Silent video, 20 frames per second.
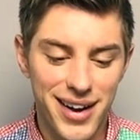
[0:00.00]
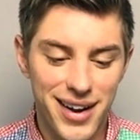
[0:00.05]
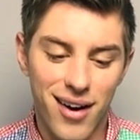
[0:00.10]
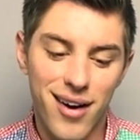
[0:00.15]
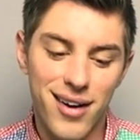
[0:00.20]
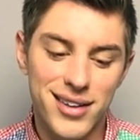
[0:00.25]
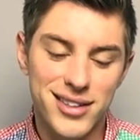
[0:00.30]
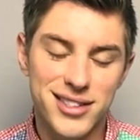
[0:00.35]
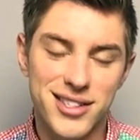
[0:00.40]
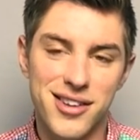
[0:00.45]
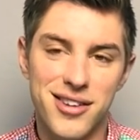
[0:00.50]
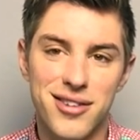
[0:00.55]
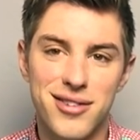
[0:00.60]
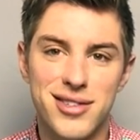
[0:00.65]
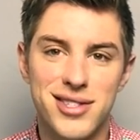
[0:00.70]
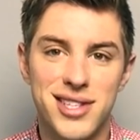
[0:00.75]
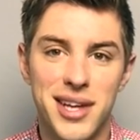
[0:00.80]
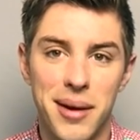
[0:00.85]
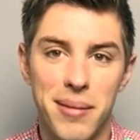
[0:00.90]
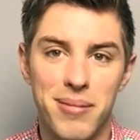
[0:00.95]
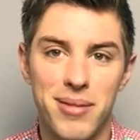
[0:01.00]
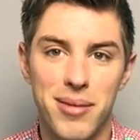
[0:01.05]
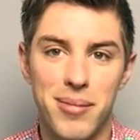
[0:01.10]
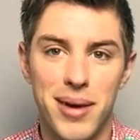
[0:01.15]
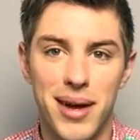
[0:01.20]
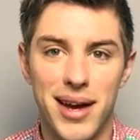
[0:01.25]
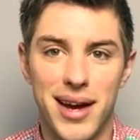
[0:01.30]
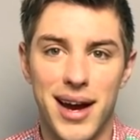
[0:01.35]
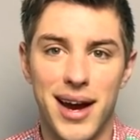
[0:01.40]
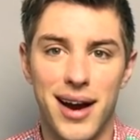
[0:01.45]
Also, you seem to
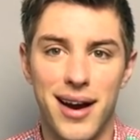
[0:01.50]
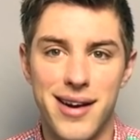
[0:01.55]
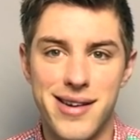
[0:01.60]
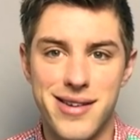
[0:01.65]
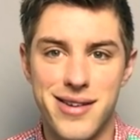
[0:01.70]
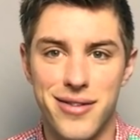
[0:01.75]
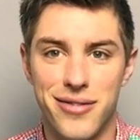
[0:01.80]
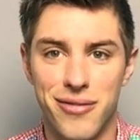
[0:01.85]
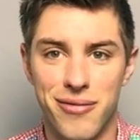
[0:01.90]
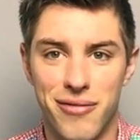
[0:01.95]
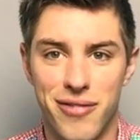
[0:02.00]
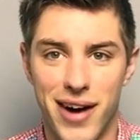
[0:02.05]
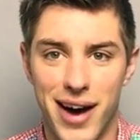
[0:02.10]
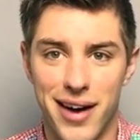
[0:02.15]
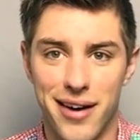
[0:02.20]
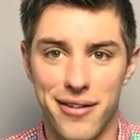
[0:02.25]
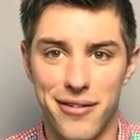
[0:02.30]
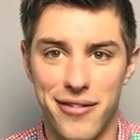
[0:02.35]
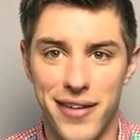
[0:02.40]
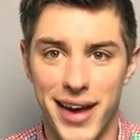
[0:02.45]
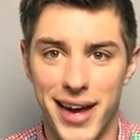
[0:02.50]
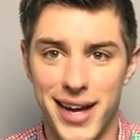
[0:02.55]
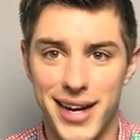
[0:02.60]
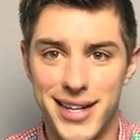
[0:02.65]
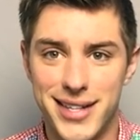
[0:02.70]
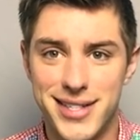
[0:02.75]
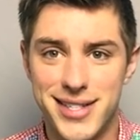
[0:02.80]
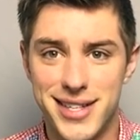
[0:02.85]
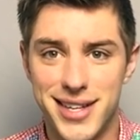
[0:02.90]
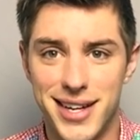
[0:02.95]
be a character from Final
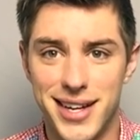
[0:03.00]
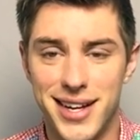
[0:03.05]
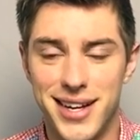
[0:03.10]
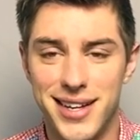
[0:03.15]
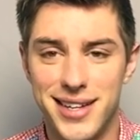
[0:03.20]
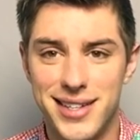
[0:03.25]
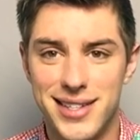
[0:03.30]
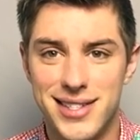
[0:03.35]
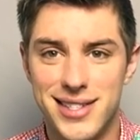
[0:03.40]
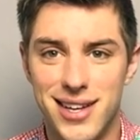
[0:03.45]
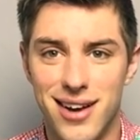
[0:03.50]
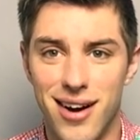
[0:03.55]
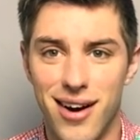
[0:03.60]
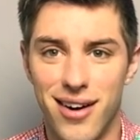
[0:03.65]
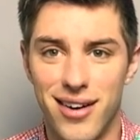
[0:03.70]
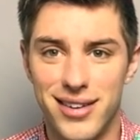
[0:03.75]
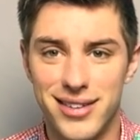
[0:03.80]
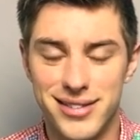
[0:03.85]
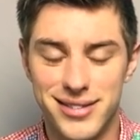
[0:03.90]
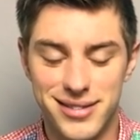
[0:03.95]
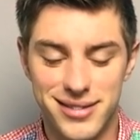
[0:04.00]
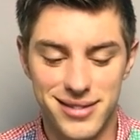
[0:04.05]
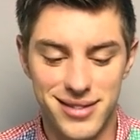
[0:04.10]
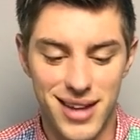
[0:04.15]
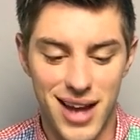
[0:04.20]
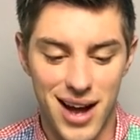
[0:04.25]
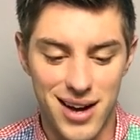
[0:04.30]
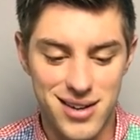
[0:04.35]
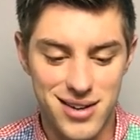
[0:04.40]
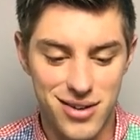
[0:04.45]
Fantasy, so I'm
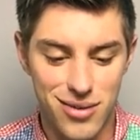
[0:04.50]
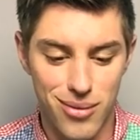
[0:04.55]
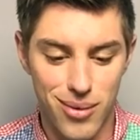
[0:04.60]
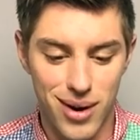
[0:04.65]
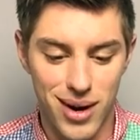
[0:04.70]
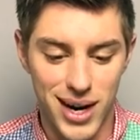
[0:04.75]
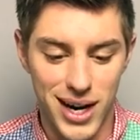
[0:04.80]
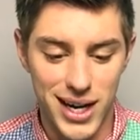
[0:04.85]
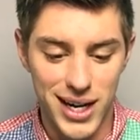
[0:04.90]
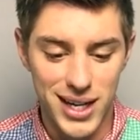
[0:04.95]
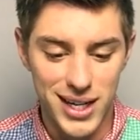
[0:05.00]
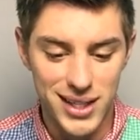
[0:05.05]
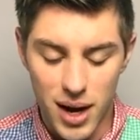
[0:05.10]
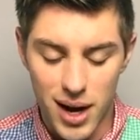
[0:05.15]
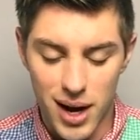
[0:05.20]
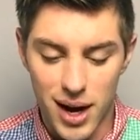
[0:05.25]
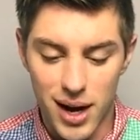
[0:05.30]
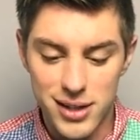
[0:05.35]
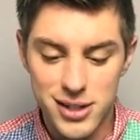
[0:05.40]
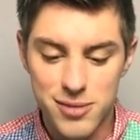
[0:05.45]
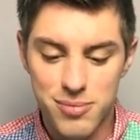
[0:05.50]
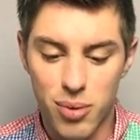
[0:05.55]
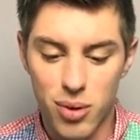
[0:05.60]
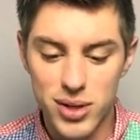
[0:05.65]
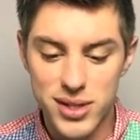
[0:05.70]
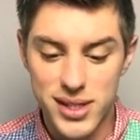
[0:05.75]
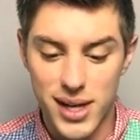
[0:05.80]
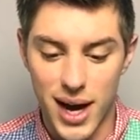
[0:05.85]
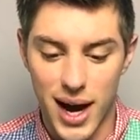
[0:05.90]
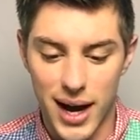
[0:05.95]
not too worried.
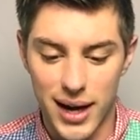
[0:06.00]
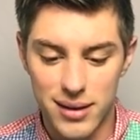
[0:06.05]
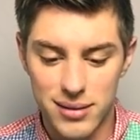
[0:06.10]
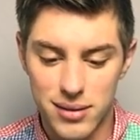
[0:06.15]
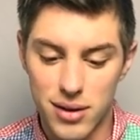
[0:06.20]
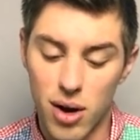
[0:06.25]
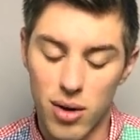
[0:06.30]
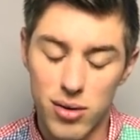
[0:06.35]
Sport guy.